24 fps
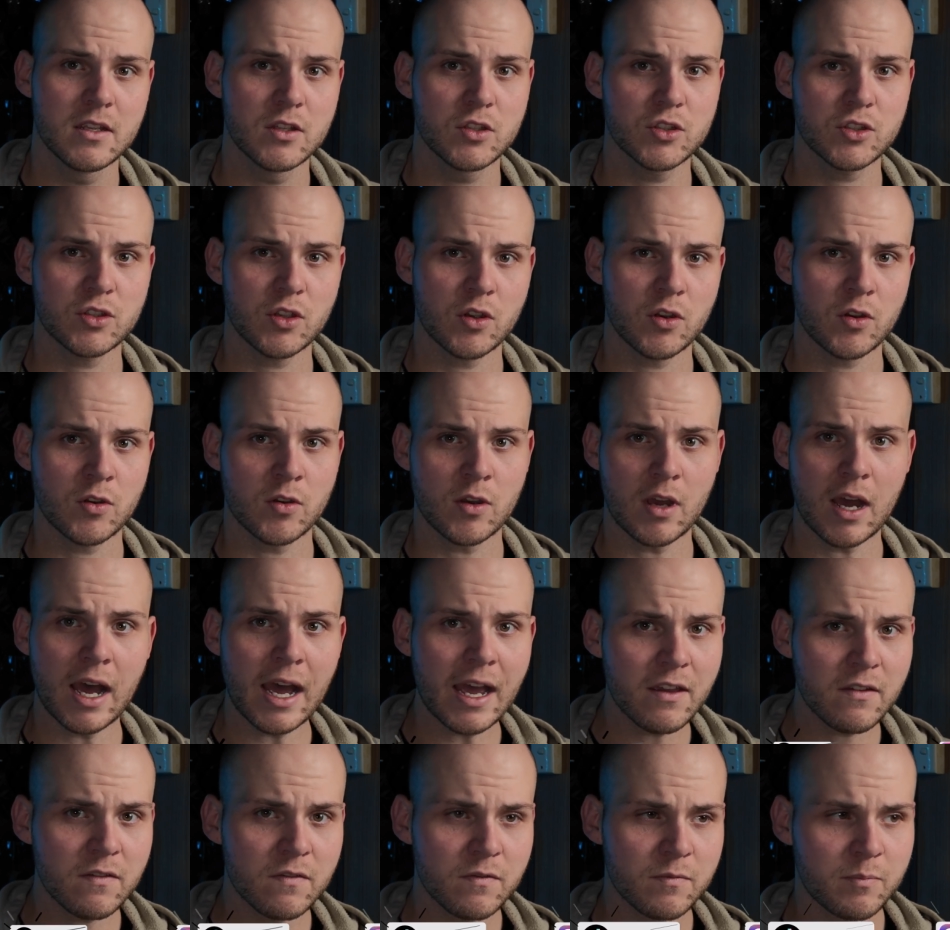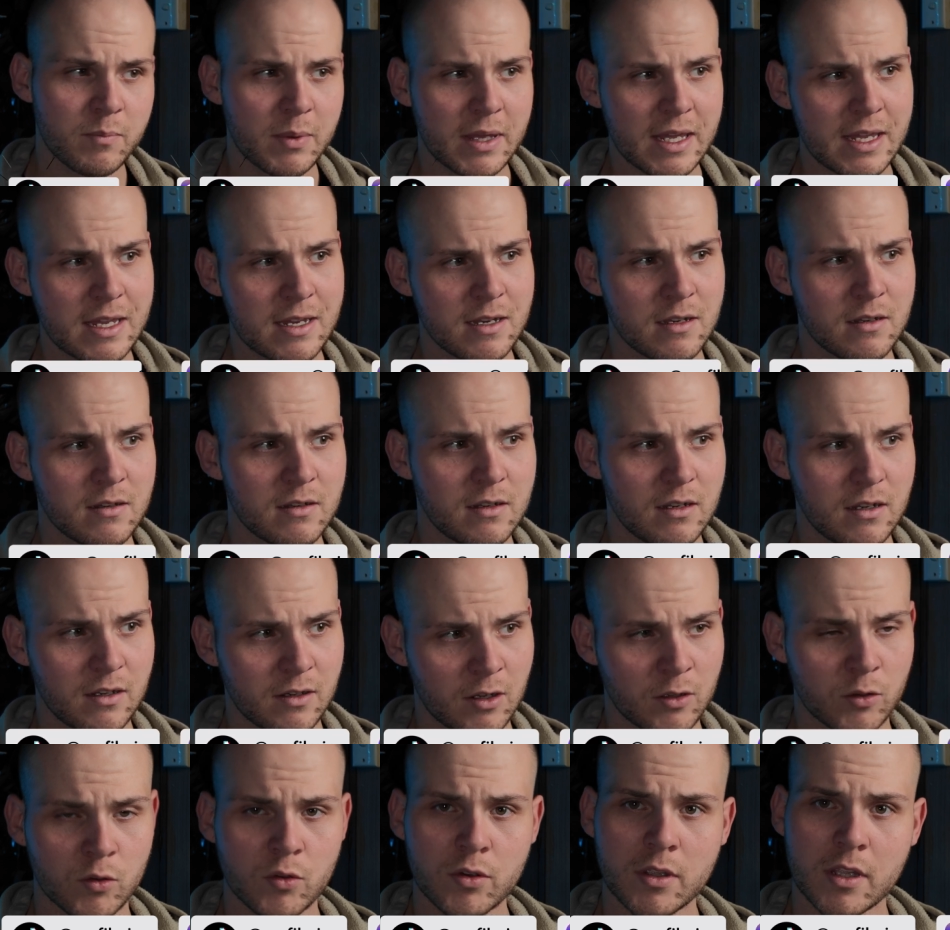So I've been,
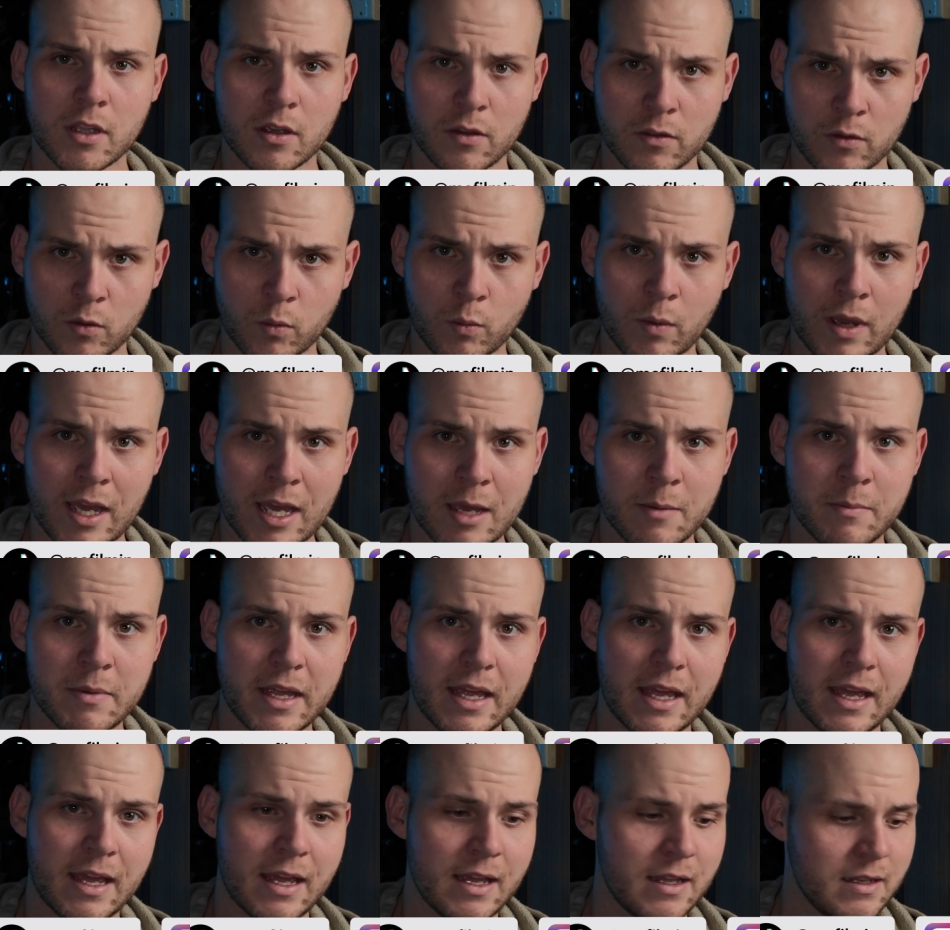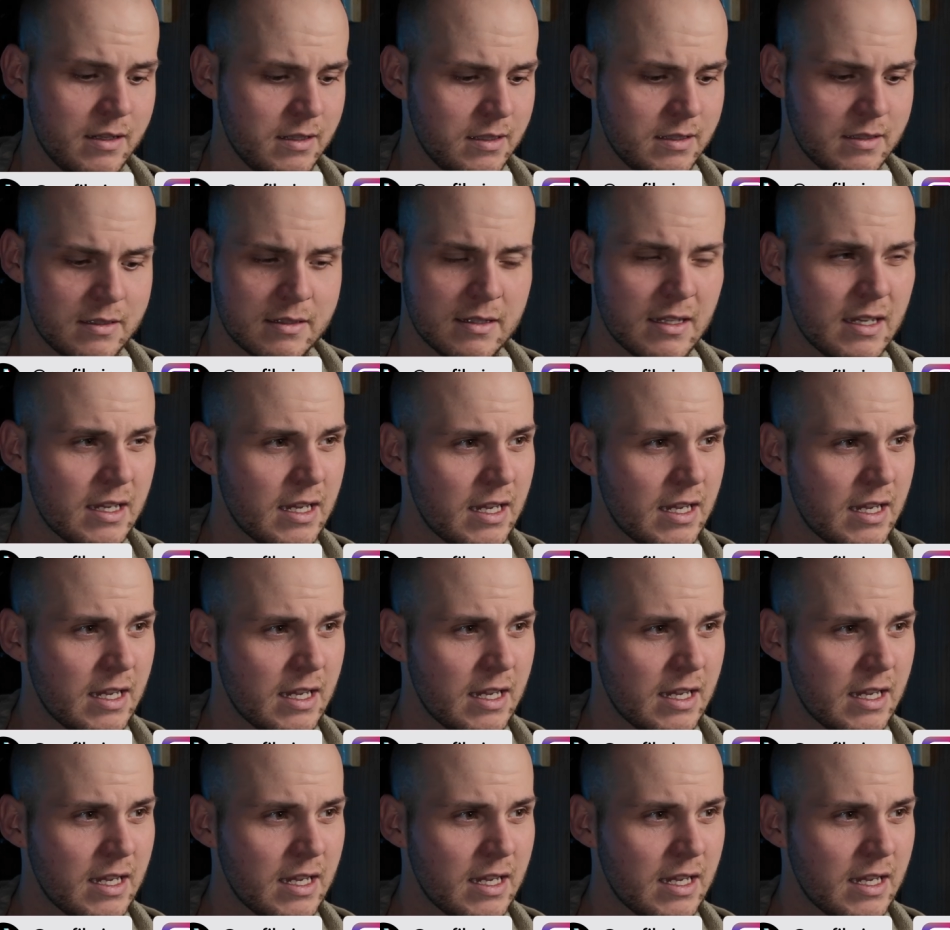looking on the web and,